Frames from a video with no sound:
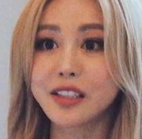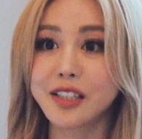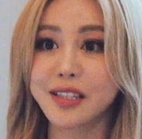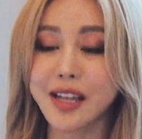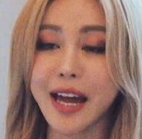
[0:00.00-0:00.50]

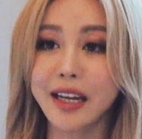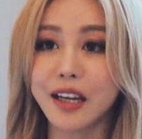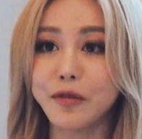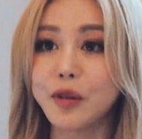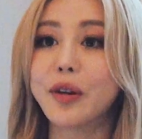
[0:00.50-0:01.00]
Just like
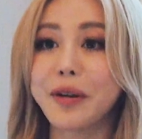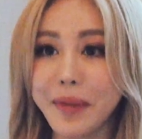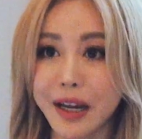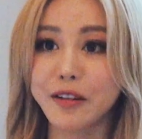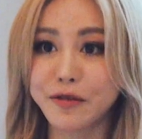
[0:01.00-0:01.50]
if you want to
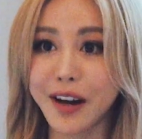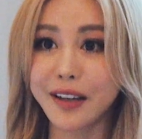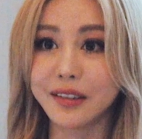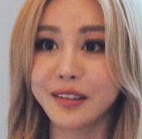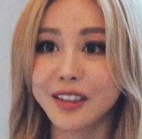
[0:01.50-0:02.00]
make a
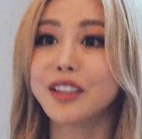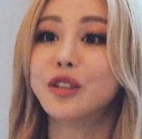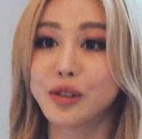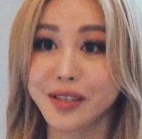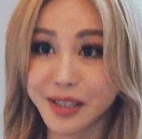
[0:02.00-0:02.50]
friend, you
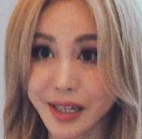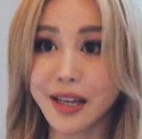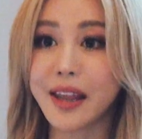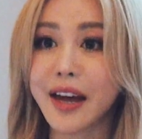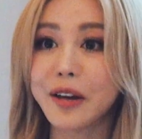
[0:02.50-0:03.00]
should
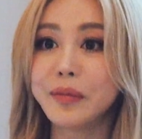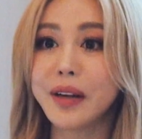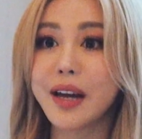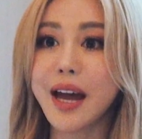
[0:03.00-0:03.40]
see them.